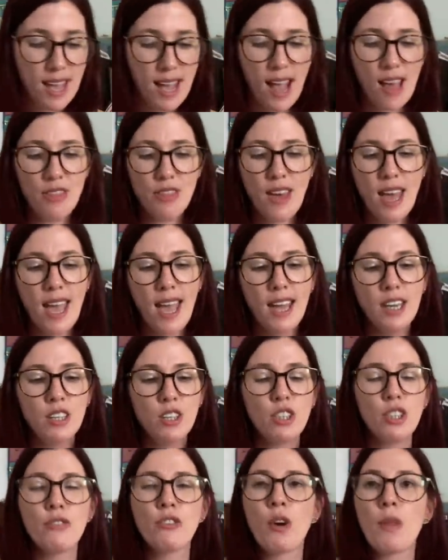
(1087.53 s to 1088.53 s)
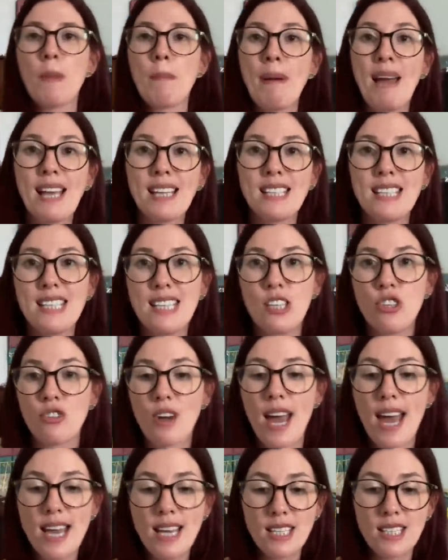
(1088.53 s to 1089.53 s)
And then you've got the pansy
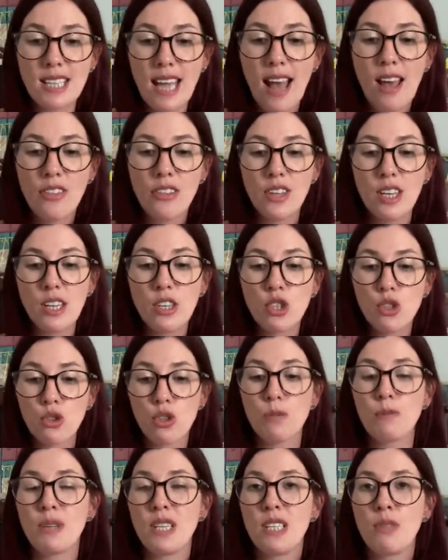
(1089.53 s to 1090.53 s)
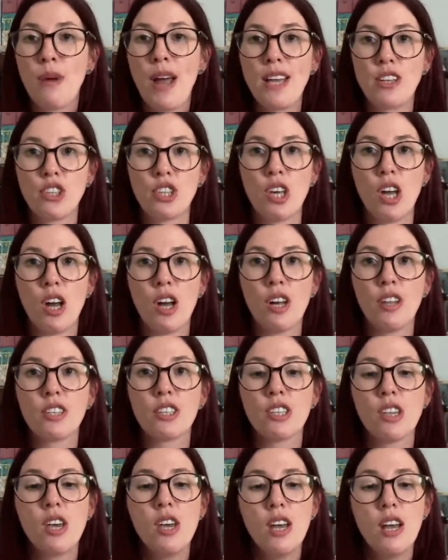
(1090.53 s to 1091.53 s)
dress and the strawberry
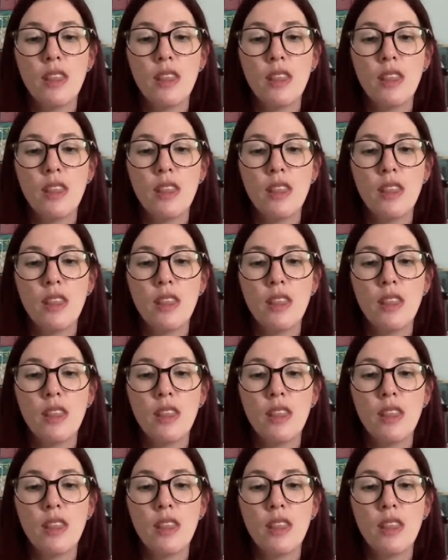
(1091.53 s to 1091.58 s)
sweatshirt.